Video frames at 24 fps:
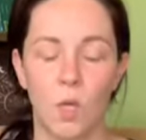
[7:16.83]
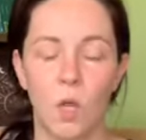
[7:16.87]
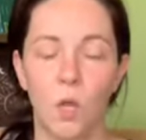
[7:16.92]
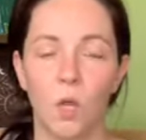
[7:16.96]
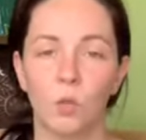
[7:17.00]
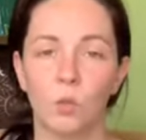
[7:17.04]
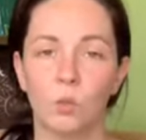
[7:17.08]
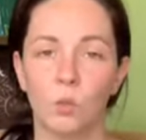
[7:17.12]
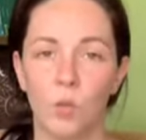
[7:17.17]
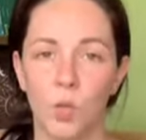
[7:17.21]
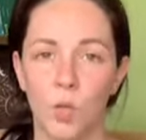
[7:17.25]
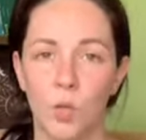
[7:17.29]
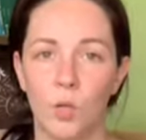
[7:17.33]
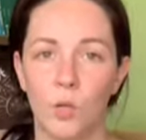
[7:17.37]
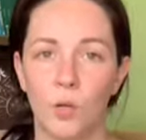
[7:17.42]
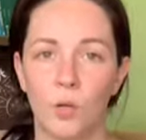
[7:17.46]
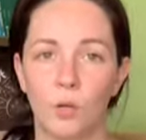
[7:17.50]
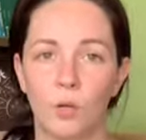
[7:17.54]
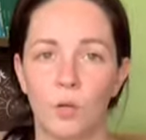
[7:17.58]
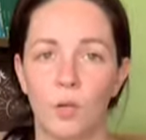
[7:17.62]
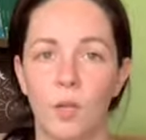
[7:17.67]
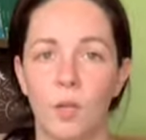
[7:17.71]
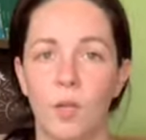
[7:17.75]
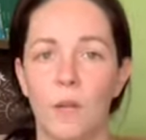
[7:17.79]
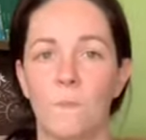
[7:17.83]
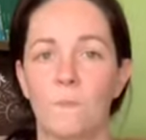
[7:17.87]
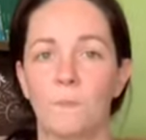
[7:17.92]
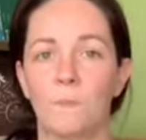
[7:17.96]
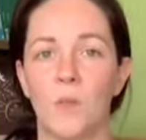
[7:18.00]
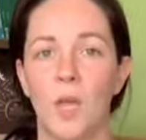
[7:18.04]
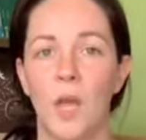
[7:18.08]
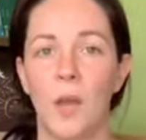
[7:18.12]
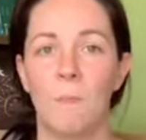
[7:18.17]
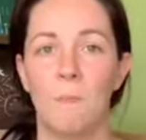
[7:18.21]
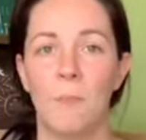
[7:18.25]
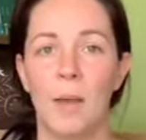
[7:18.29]
learn
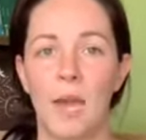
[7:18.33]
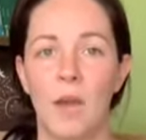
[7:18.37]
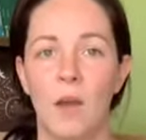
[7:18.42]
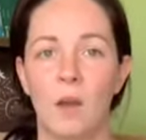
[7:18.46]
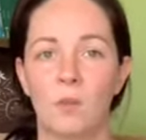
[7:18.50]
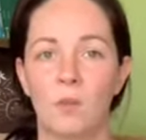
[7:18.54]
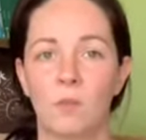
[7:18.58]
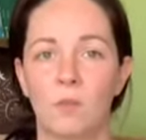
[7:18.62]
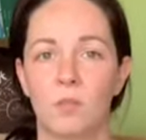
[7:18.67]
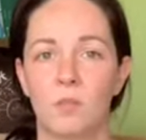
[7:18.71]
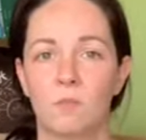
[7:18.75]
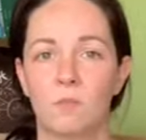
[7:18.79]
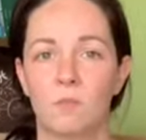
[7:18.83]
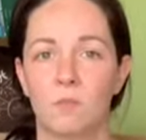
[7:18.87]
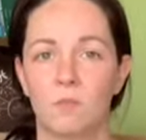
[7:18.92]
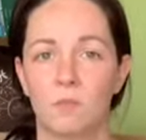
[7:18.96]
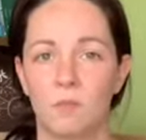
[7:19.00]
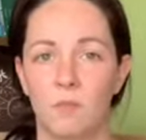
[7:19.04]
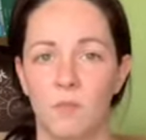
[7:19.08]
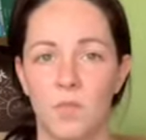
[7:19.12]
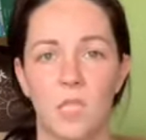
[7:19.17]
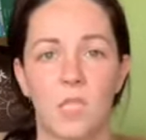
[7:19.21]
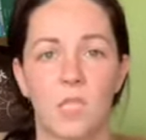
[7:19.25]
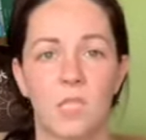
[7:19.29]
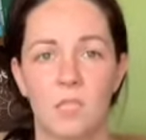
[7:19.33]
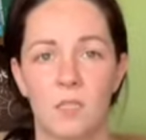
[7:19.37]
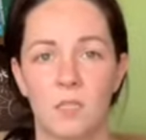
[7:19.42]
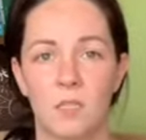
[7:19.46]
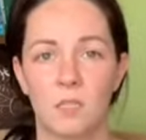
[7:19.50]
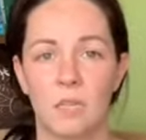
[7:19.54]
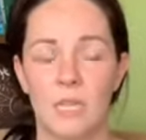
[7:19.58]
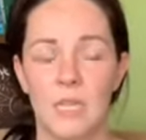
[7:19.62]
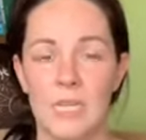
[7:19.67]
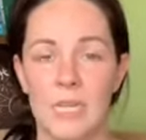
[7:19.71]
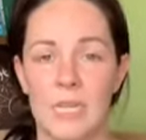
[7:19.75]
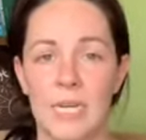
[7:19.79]
about this
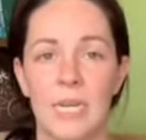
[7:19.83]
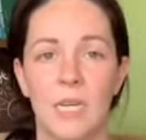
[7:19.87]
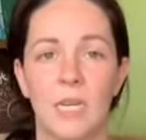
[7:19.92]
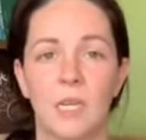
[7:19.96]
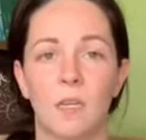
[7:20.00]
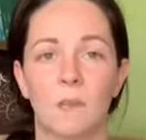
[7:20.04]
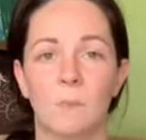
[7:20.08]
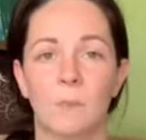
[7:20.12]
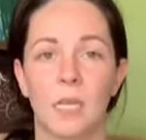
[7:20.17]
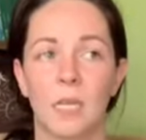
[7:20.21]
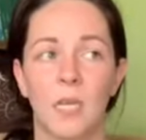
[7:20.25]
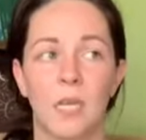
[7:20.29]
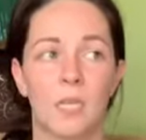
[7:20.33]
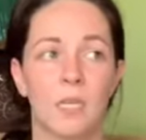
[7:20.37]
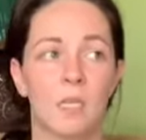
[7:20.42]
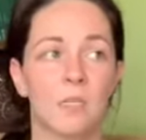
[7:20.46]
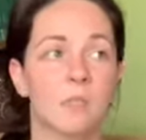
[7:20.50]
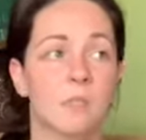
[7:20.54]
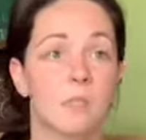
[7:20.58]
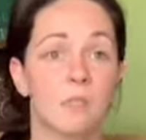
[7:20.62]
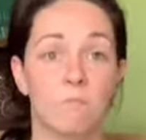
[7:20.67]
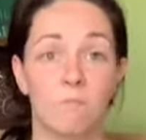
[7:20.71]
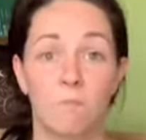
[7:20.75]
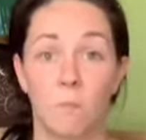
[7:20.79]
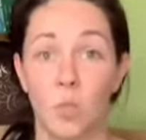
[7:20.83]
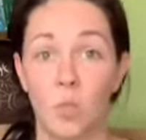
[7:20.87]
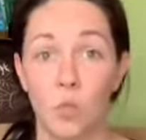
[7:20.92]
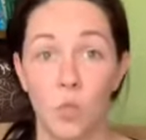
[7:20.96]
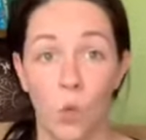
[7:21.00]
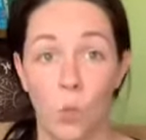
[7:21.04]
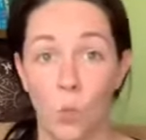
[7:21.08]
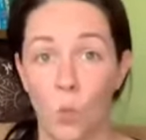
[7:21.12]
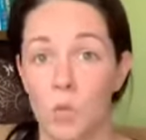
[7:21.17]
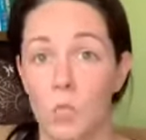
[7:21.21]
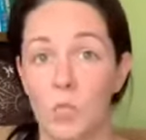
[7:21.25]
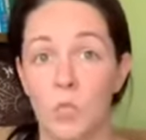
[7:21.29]
deity because you
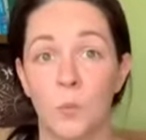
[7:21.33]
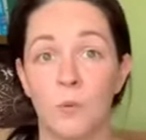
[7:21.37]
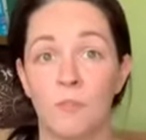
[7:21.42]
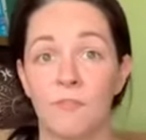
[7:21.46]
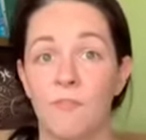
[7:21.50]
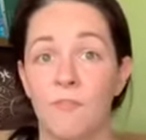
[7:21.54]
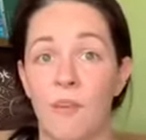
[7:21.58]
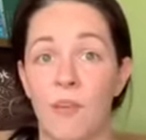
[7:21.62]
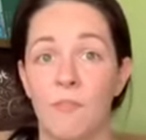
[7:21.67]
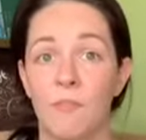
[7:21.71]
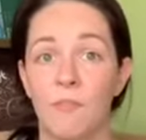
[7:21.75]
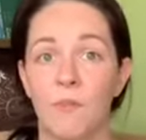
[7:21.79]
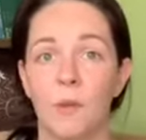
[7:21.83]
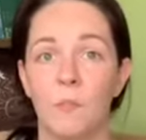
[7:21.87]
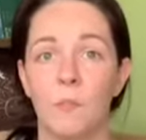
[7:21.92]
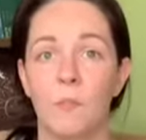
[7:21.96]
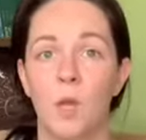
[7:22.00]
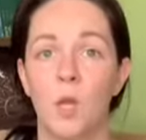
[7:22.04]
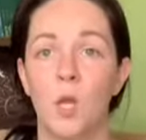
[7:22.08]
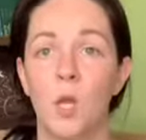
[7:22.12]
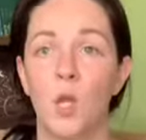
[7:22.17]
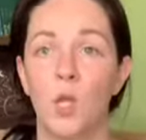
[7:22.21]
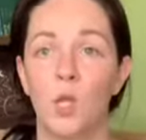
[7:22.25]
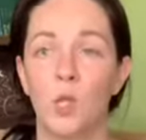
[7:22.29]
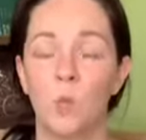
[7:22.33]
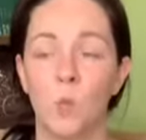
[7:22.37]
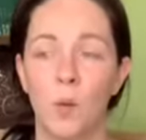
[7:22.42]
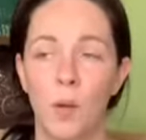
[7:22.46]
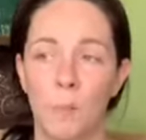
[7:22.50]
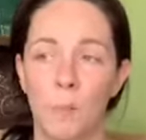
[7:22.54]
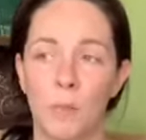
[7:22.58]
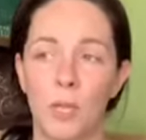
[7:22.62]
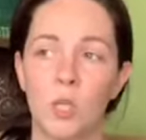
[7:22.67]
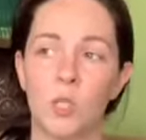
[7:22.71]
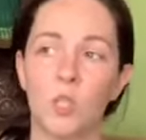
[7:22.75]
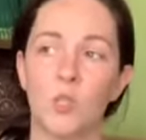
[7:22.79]
don't want to offend them. You want to
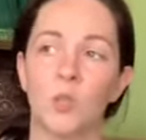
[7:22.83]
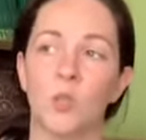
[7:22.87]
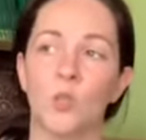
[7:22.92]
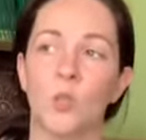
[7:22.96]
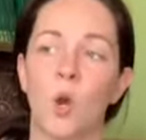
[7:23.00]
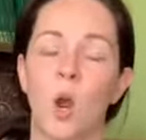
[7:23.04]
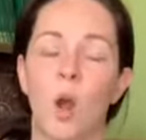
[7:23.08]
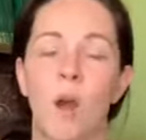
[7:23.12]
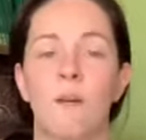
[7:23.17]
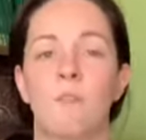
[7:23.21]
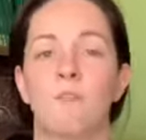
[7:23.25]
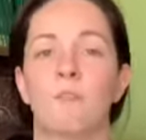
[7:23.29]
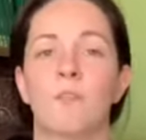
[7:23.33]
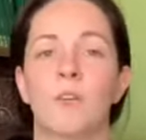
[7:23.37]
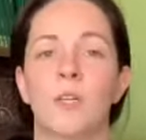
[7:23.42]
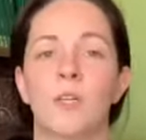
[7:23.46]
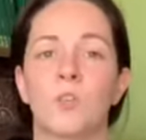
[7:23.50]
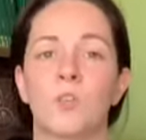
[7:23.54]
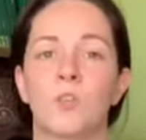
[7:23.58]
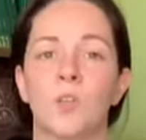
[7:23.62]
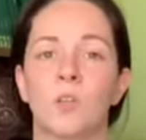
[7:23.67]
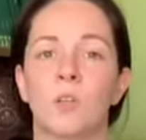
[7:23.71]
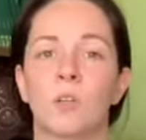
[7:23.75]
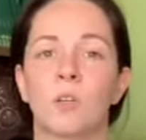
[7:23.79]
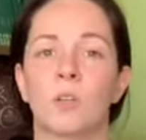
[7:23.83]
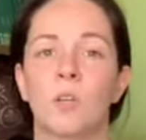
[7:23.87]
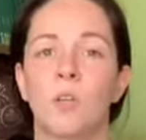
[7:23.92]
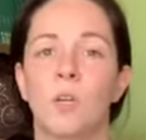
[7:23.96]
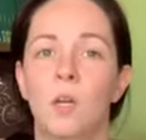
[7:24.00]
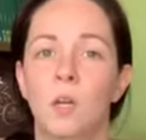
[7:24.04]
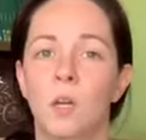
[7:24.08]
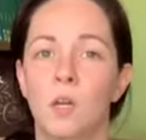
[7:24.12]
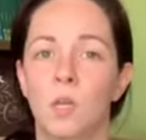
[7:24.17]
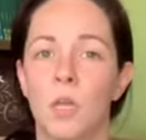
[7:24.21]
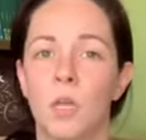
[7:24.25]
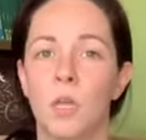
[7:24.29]
make sure your offerings are,
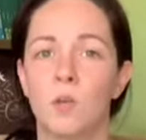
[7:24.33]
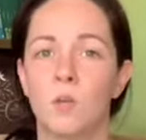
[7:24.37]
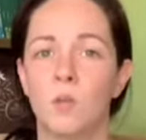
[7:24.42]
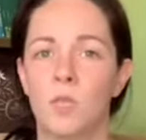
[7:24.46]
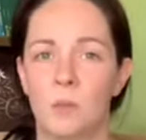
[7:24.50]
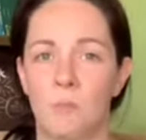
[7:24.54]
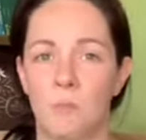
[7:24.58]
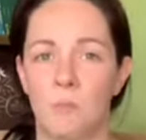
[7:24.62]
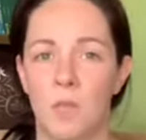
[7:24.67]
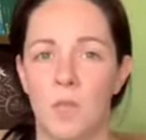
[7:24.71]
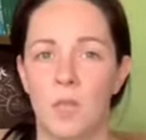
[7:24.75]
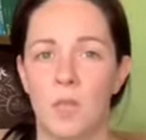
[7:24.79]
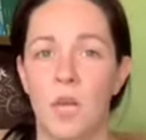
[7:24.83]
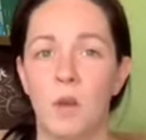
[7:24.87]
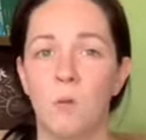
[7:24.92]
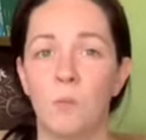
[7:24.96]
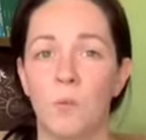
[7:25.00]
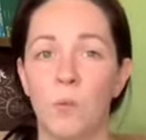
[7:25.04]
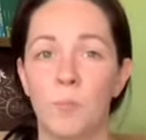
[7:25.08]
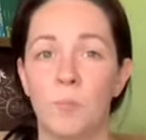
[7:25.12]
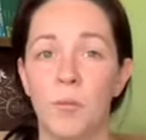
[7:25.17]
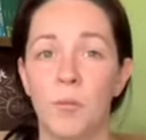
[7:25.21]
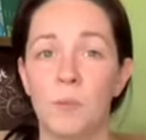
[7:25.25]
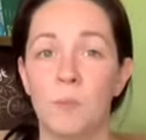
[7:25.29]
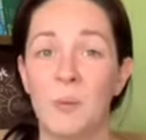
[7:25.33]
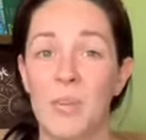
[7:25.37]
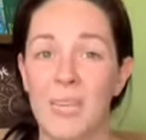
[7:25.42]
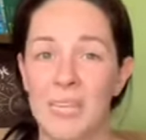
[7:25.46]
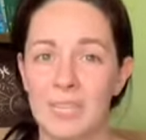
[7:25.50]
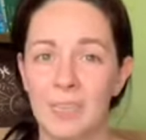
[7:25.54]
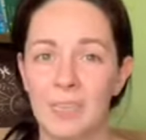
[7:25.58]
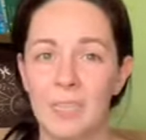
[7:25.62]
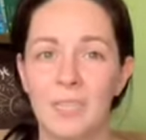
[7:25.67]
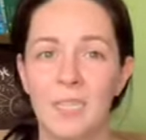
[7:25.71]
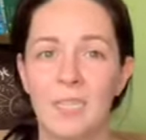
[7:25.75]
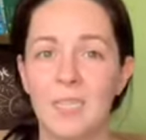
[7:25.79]
you know, something that would be
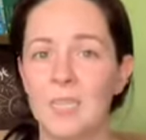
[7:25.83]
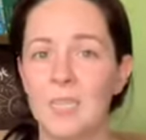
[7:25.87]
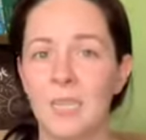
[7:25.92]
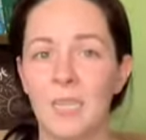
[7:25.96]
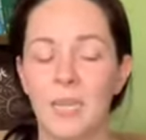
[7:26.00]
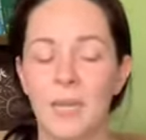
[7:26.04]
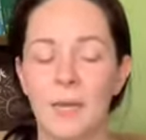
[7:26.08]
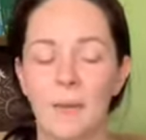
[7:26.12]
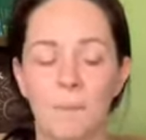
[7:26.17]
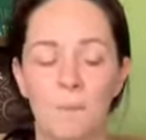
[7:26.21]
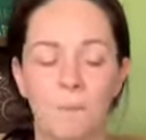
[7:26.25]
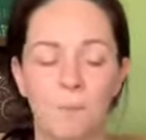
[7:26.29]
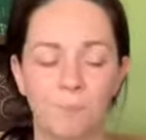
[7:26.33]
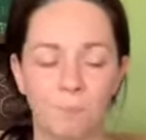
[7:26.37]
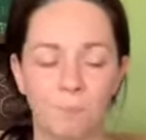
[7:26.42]
appealing to them.